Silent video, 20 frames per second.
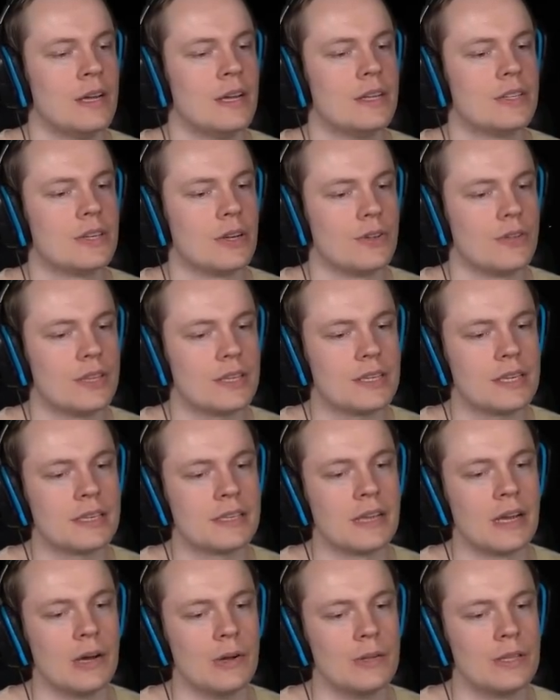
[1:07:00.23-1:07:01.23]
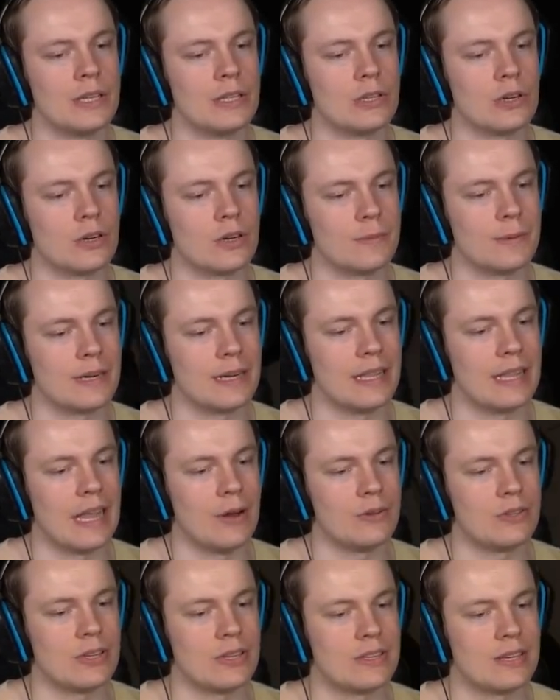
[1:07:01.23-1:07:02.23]
So this is the only door we're
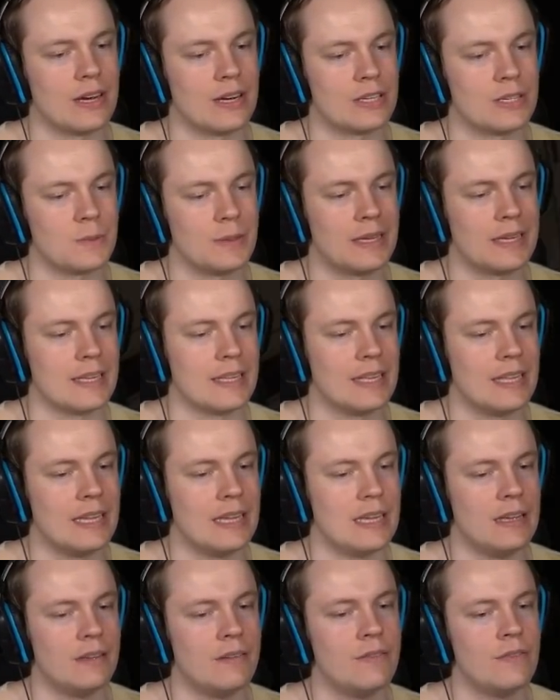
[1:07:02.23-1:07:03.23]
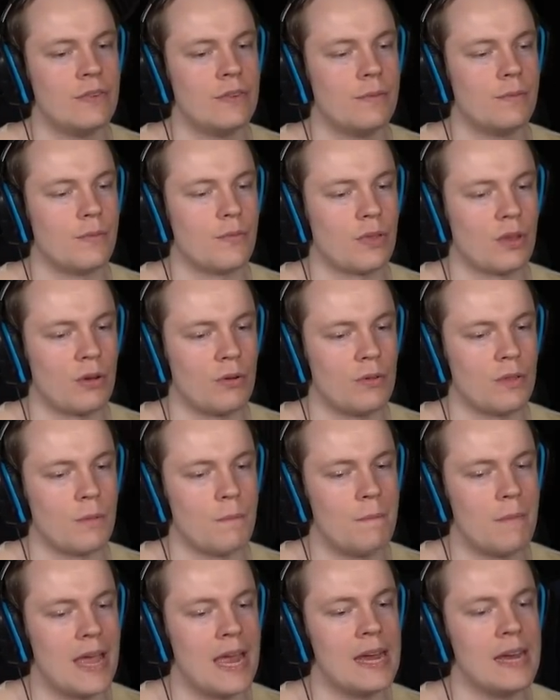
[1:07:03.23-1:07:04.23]
allowed to touch. We can leave through the
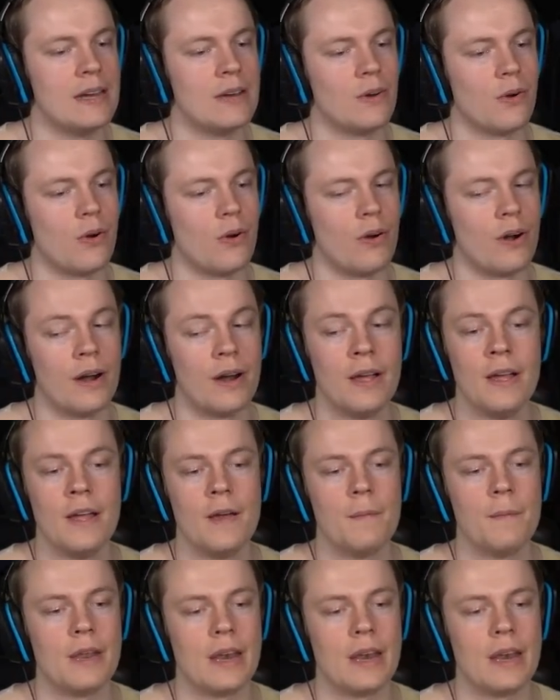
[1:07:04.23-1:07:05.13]
main door, but